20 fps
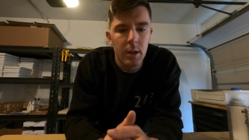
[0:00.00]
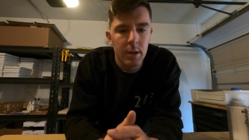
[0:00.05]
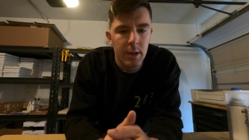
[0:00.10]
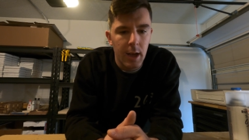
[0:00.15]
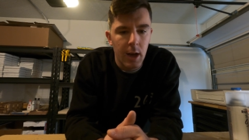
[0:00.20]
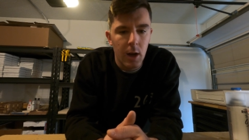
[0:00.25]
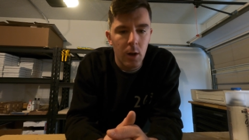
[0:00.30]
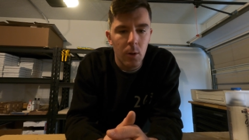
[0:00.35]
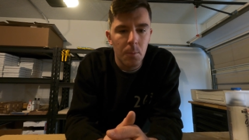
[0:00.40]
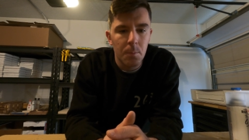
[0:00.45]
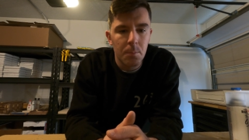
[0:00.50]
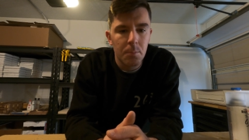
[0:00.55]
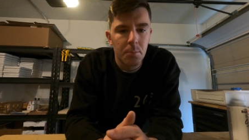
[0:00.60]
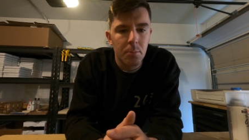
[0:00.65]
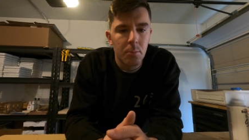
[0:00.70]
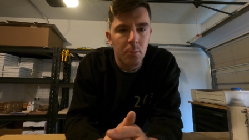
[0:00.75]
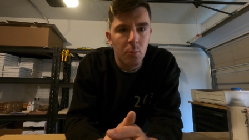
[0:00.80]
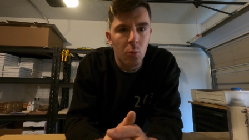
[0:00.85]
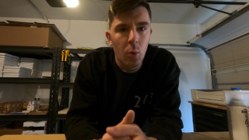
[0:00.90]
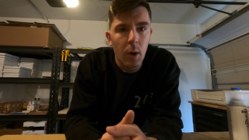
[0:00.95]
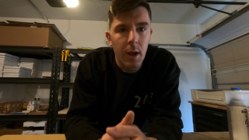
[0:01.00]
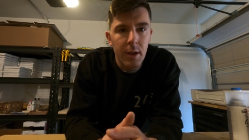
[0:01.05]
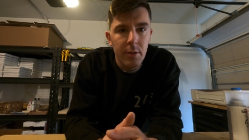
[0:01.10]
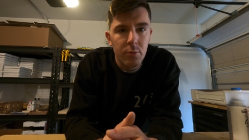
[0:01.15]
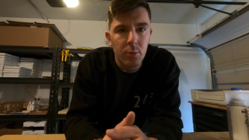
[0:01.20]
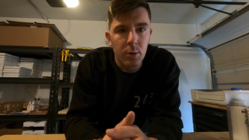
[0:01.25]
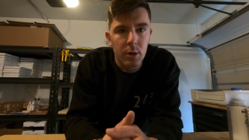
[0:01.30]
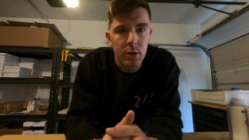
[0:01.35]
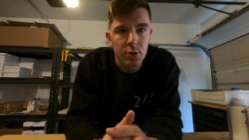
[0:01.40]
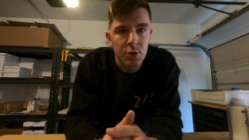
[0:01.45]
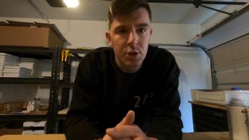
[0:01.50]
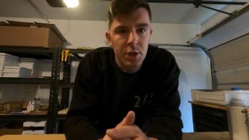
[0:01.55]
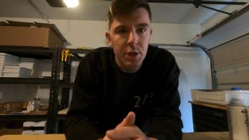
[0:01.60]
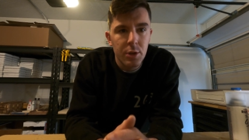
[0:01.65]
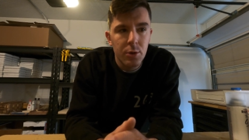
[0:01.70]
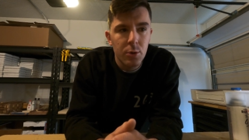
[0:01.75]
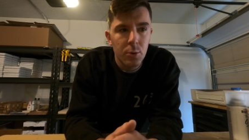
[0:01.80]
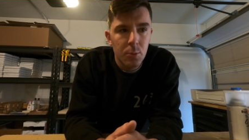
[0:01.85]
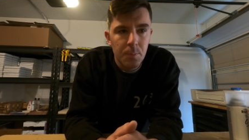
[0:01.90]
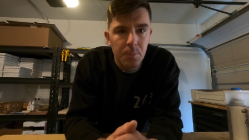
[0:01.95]
Now, wife, what did she
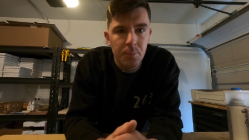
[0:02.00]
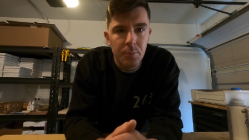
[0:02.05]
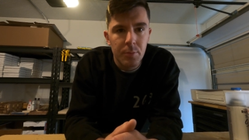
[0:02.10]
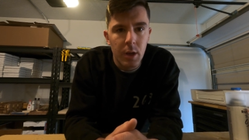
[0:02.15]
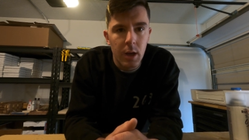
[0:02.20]
do?